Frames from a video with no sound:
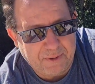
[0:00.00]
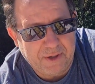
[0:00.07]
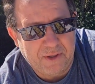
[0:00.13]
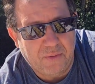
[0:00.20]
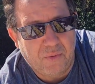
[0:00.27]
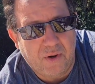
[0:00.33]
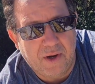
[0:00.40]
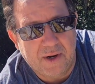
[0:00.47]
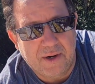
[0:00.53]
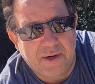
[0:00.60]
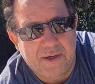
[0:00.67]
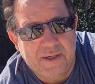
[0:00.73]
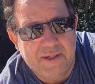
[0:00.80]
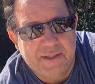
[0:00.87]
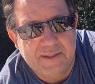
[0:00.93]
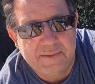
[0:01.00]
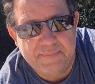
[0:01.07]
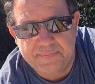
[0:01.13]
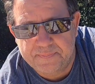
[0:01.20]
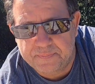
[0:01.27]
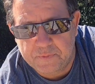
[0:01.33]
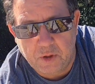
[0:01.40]
put it in the water,
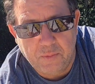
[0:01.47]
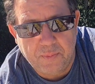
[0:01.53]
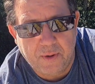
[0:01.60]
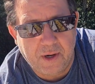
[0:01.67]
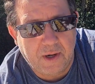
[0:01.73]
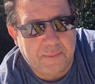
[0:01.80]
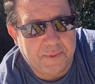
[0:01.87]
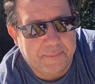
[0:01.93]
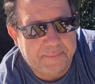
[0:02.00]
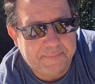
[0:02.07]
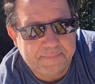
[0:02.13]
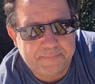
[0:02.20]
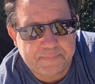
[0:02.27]
no problem.